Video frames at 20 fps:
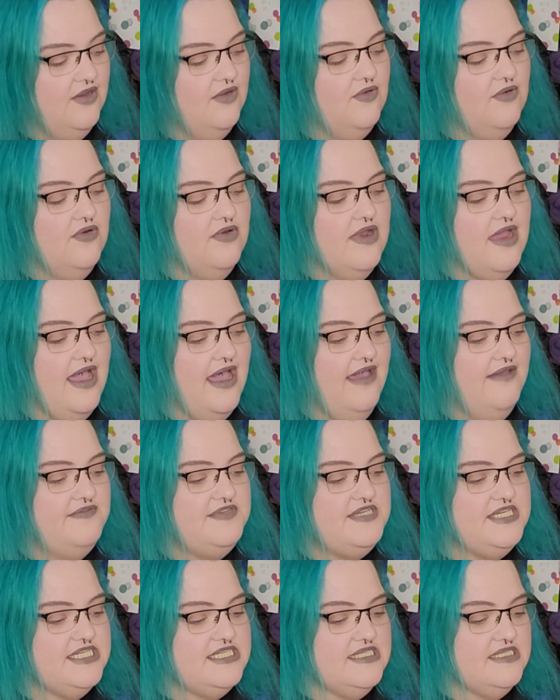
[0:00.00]
Or I've
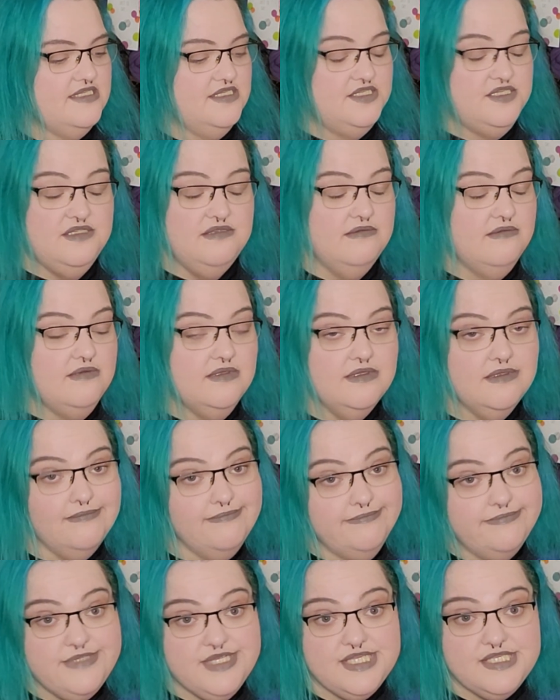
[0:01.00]
just
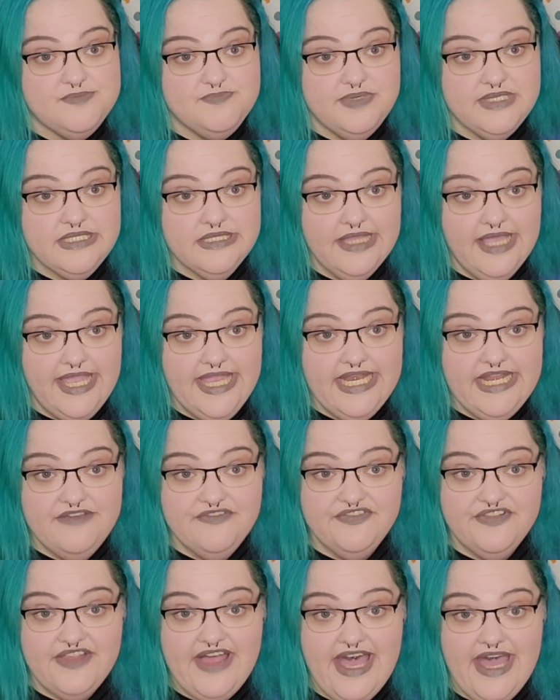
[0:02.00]
been laying it
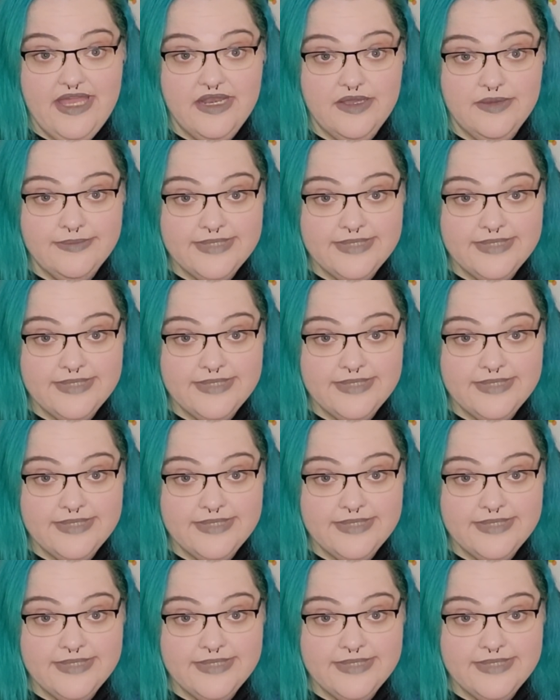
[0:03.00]
flat on